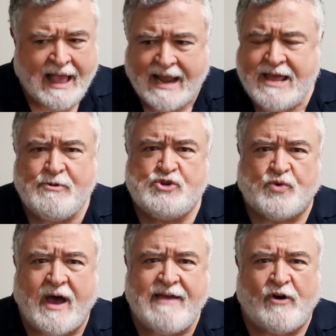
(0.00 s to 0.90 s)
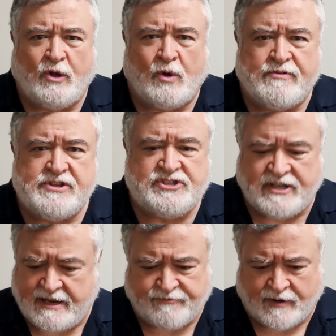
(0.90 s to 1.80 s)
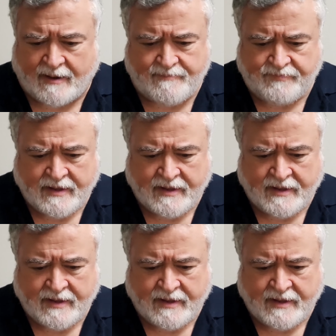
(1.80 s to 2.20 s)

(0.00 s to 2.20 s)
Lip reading: and he would drive all over the city from